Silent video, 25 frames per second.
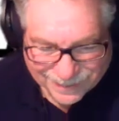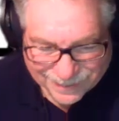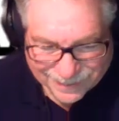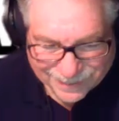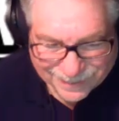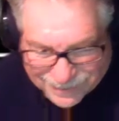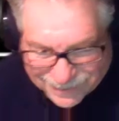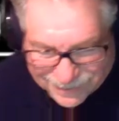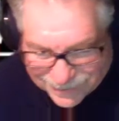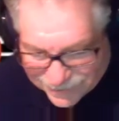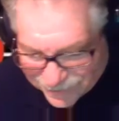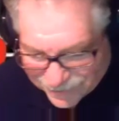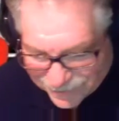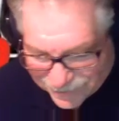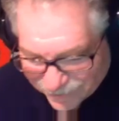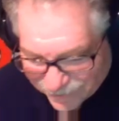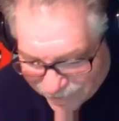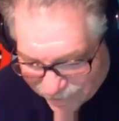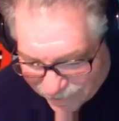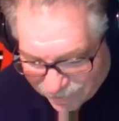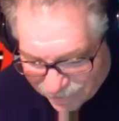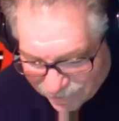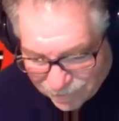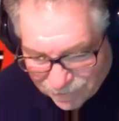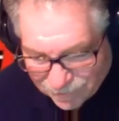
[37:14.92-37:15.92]

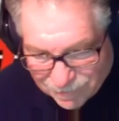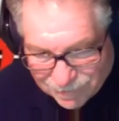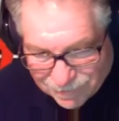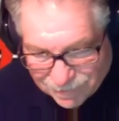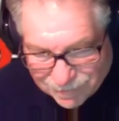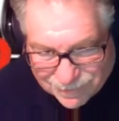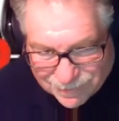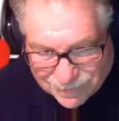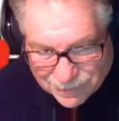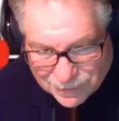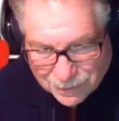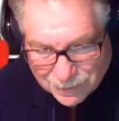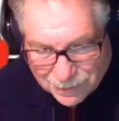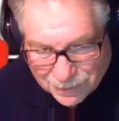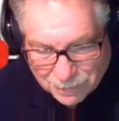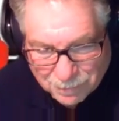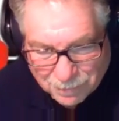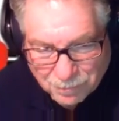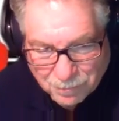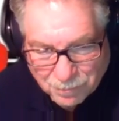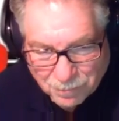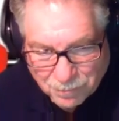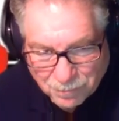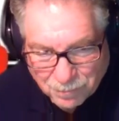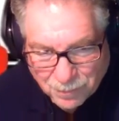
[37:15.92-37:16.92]
because if
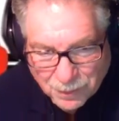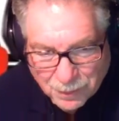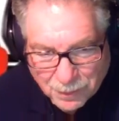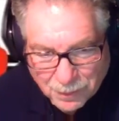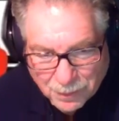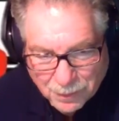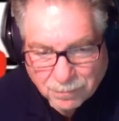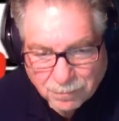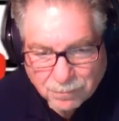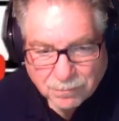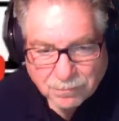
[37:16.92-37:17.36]
you're going